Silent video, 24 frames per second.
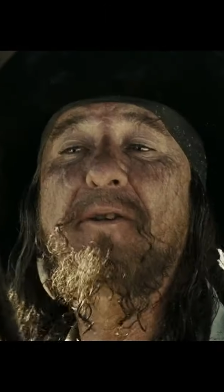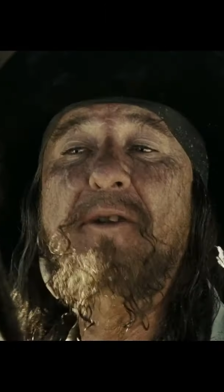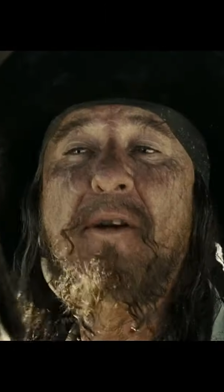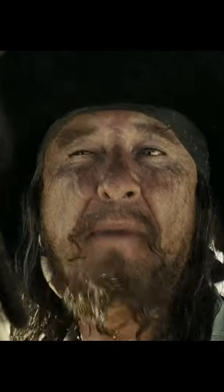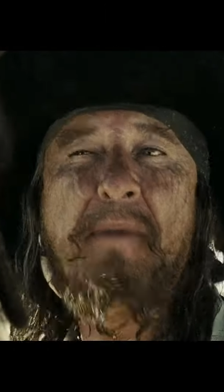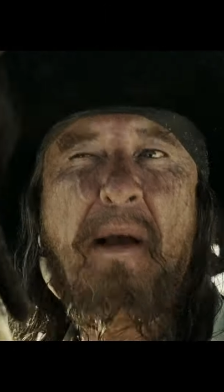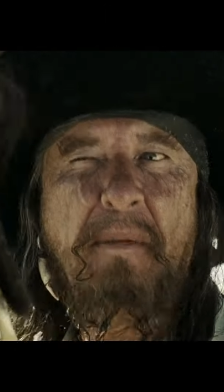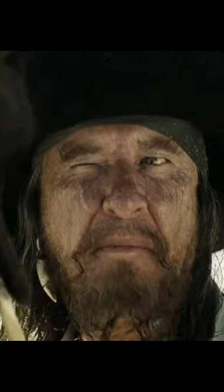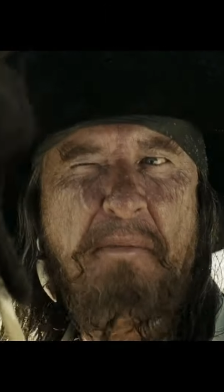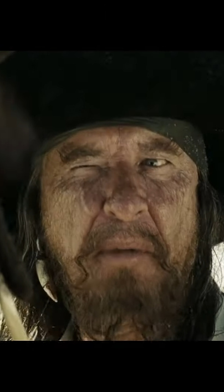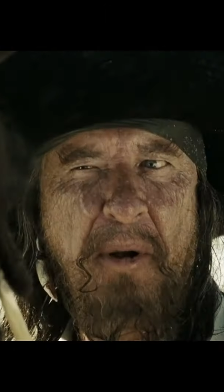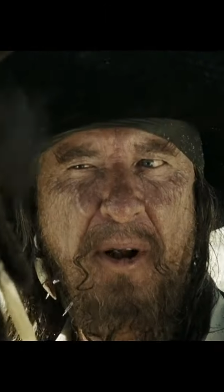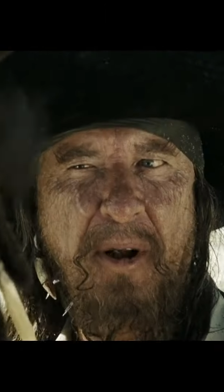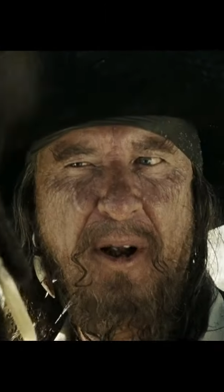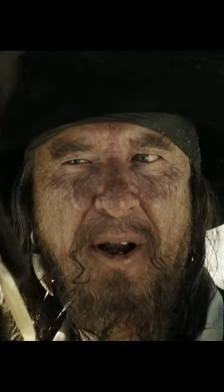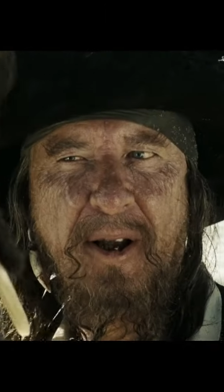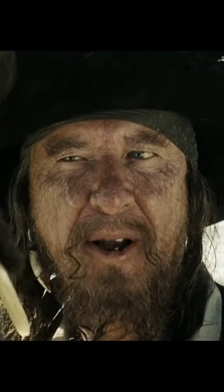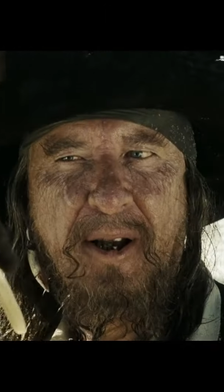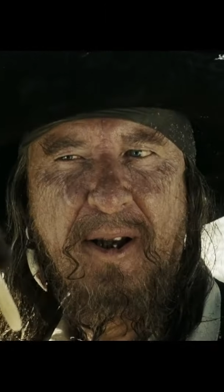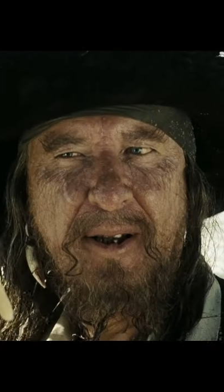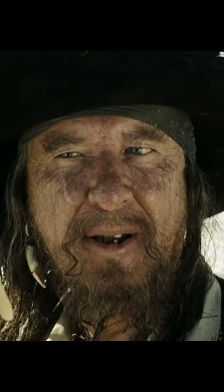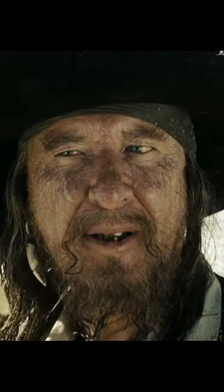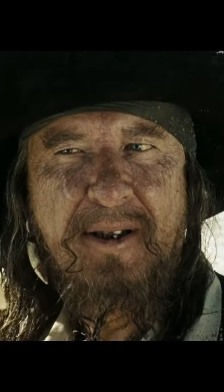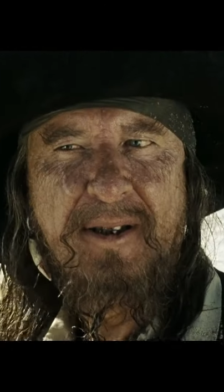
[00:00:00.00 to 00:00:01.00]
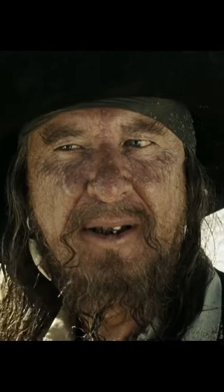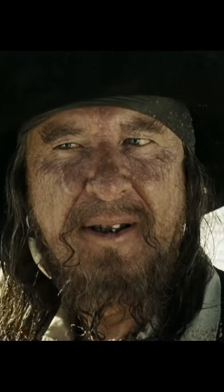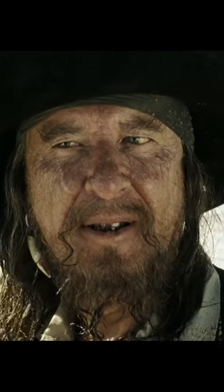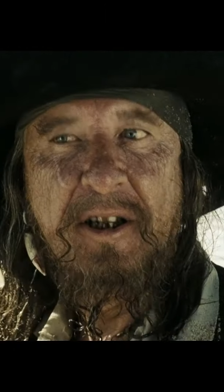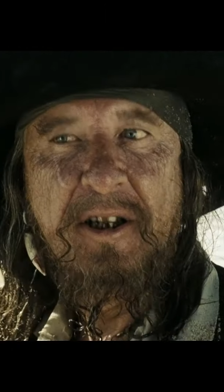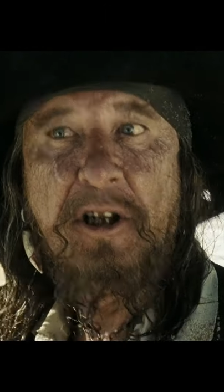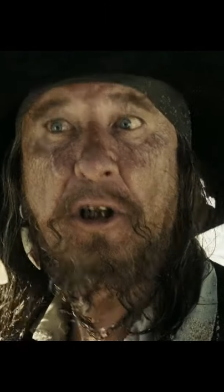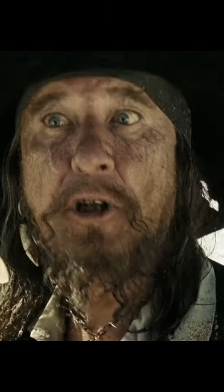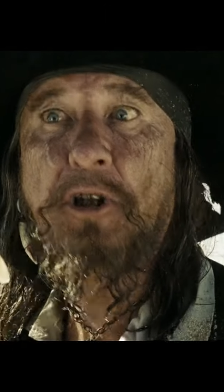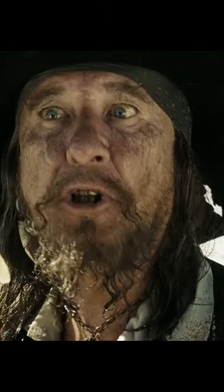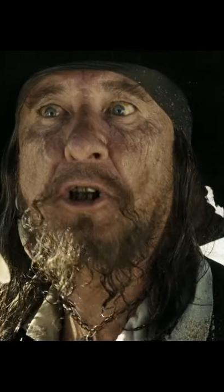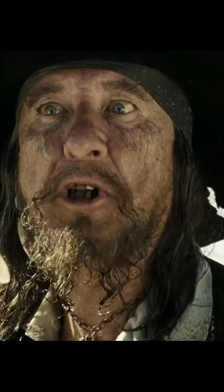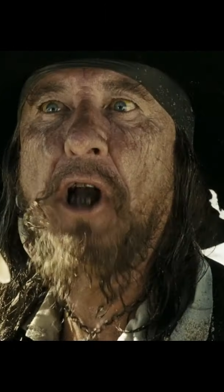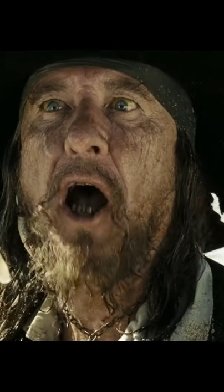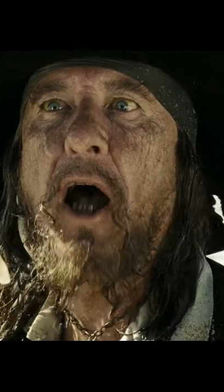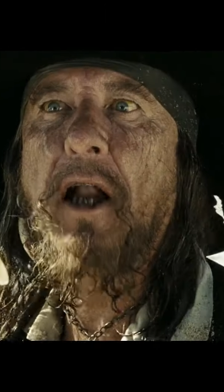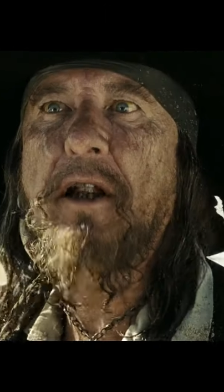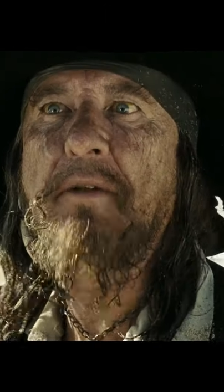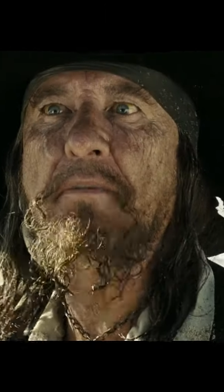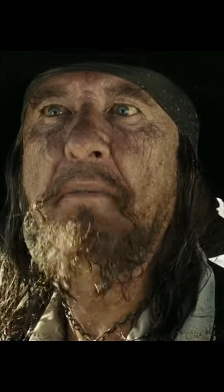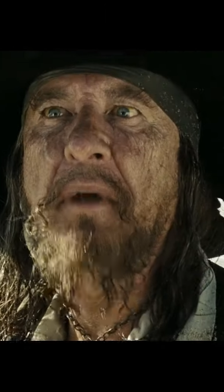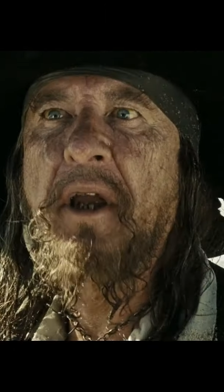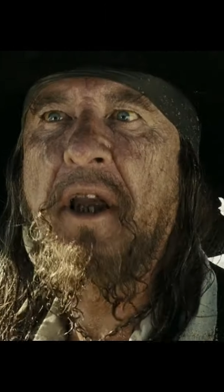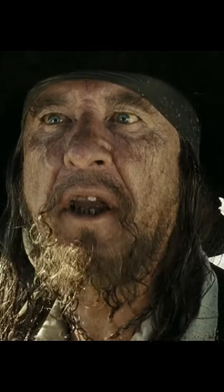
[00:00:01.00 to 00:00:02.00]
Later on, we see Jack and
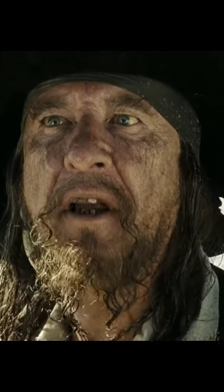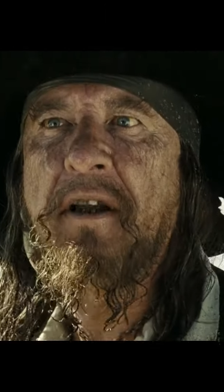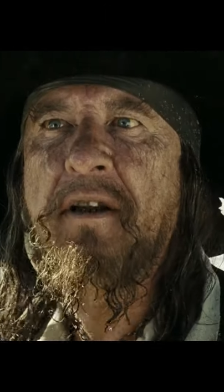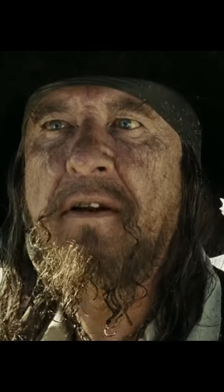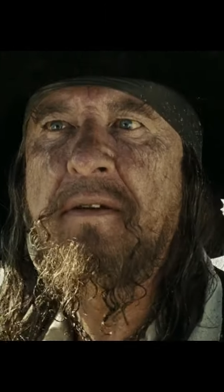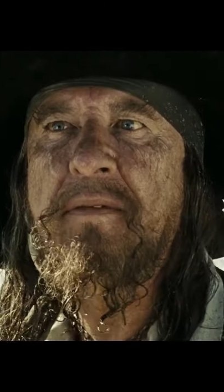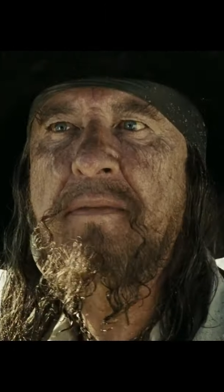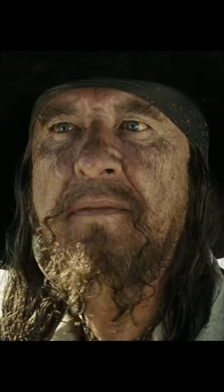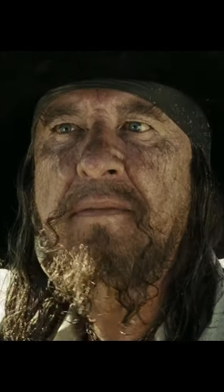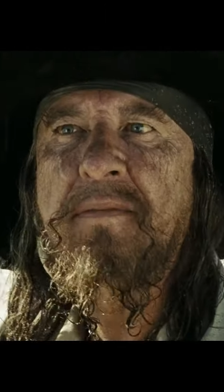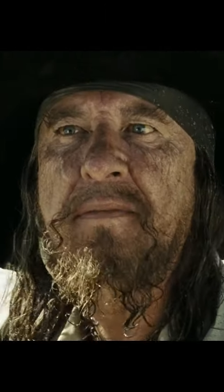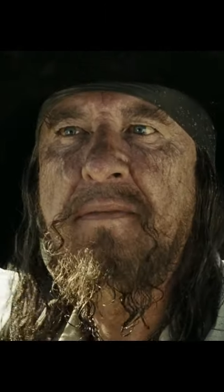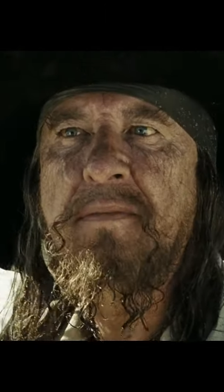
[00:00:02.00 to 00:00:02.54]
Barbossa reuniting